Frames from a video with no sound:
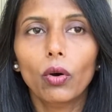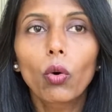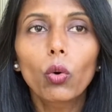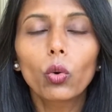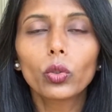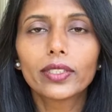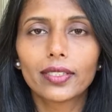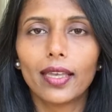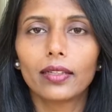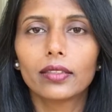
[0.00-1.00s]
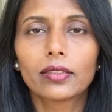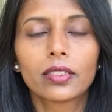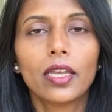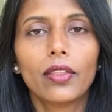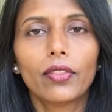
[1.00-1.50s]
old
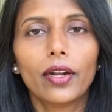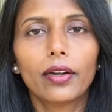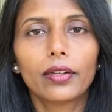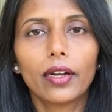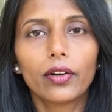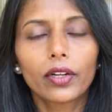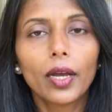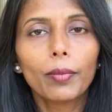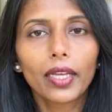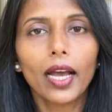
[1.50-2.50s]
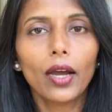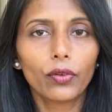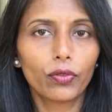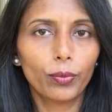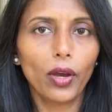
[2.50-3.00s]
cells that are coming
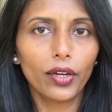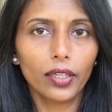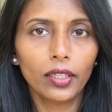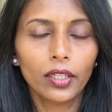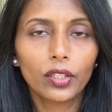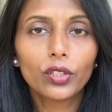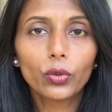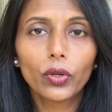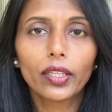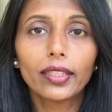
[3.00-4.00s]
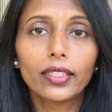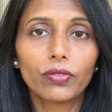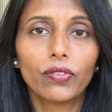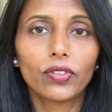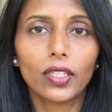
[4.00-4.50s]
out of the body during
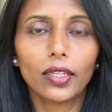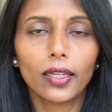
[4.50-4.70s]
these 15